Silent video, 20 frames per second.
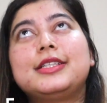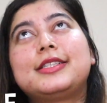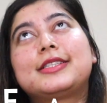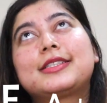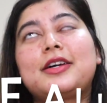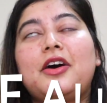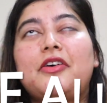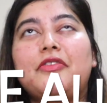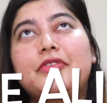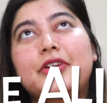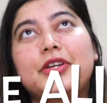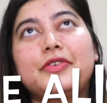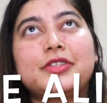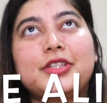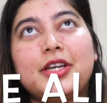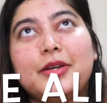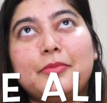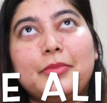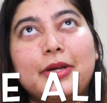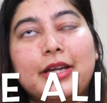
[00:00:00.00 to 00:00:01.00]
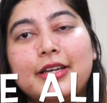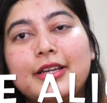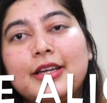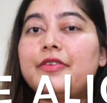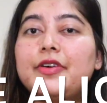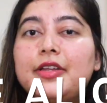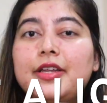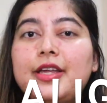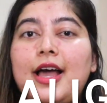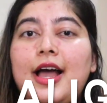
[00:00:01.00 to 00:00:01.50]
discovery which I made.
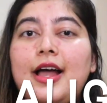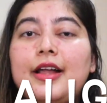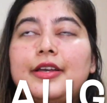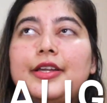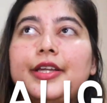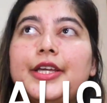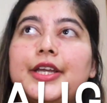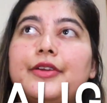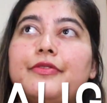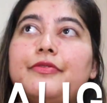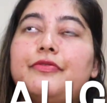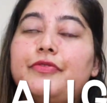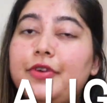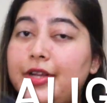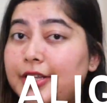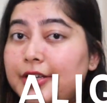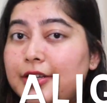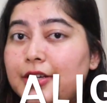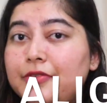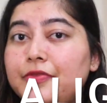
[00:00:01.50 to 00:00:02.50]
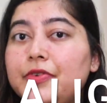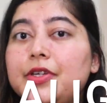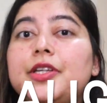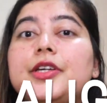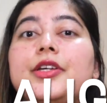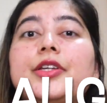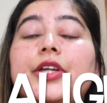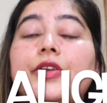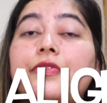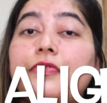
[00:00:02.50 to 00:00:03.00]
Very handy and very
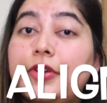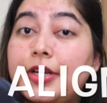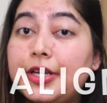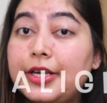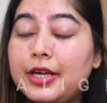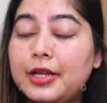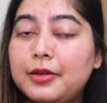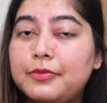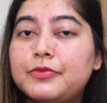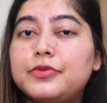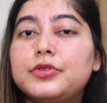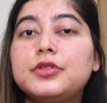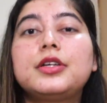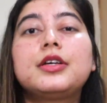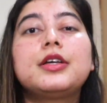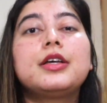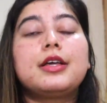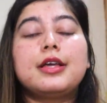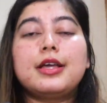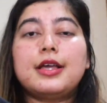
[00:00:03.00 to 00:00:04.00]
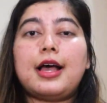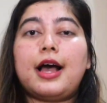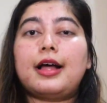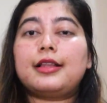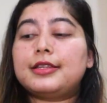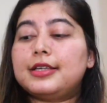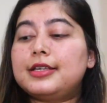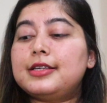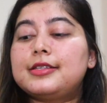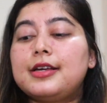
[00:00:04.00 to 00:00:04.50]
convenient and very helpful.
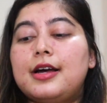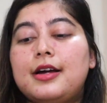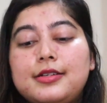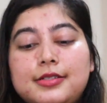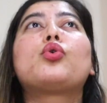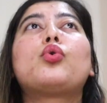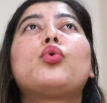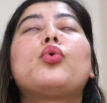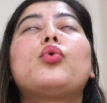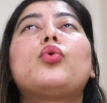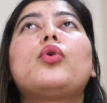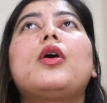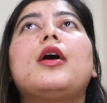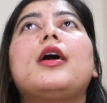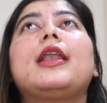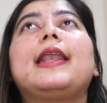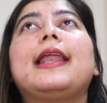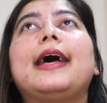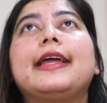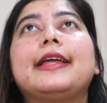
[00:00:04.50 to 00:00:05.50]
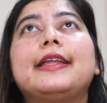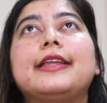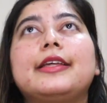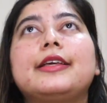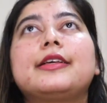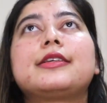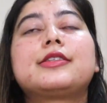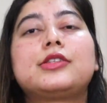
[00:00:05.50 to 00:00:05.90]
And these are toe aligning